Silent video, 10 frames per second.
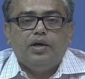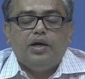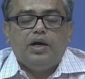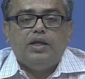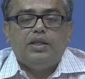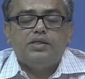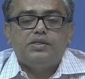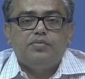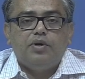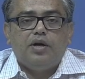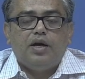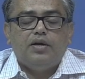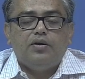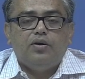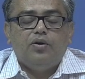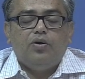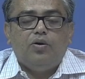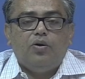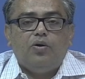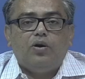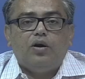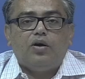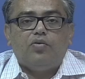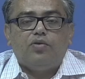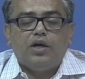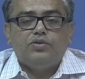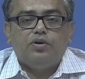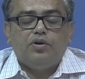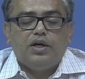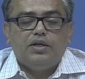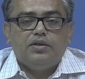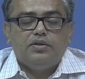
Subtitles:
either a civil right or a contractual right.